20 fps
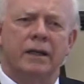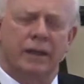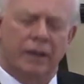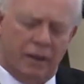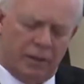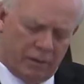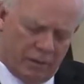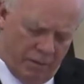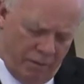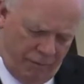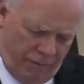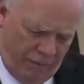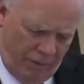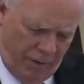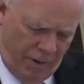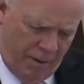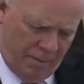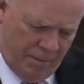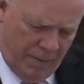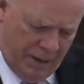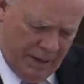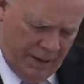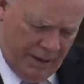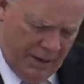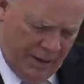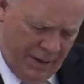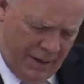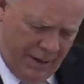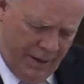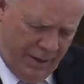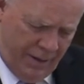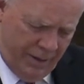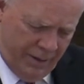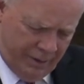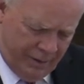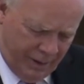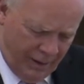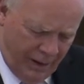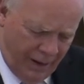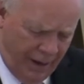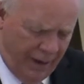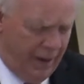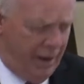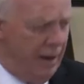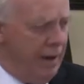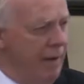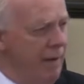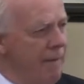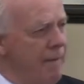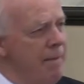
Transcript: year from the day.